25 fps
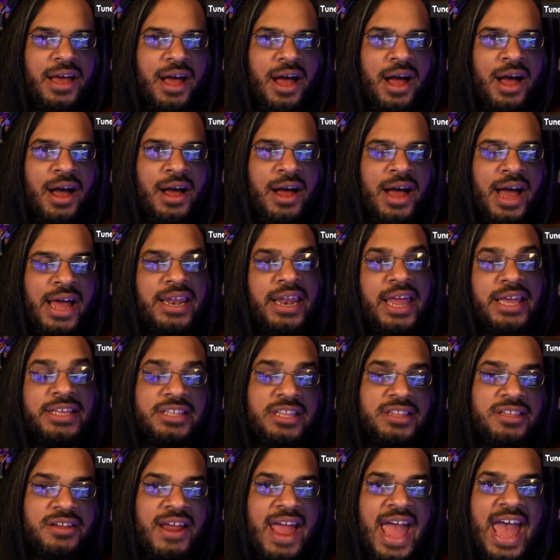I like
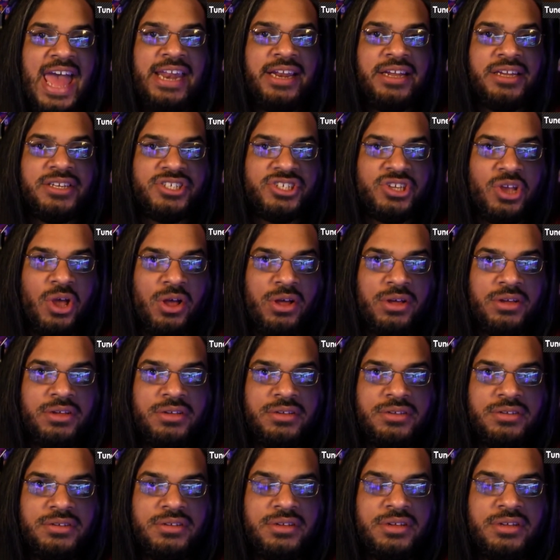that they're adding a song
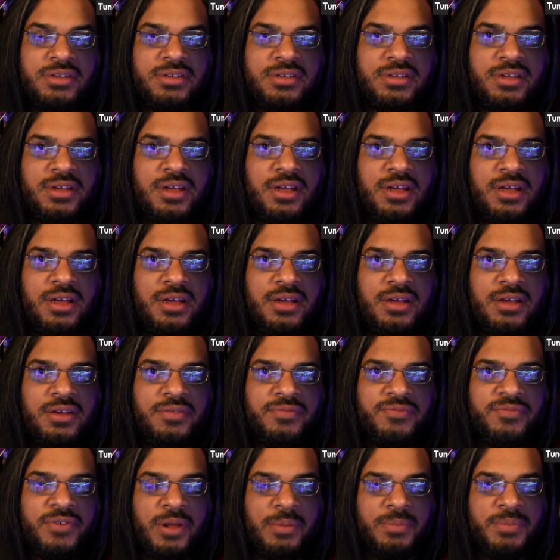
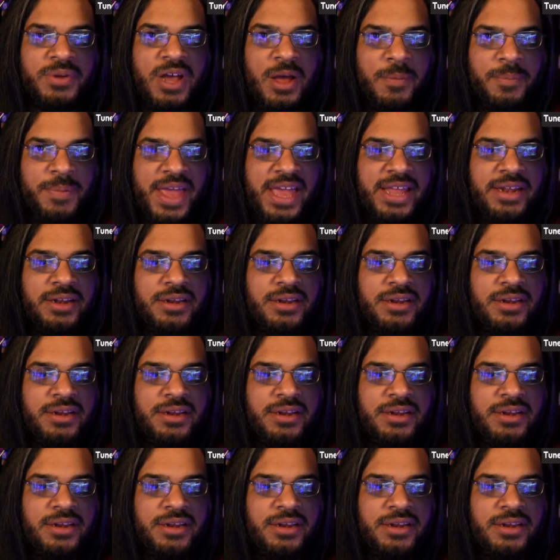from Cuphead.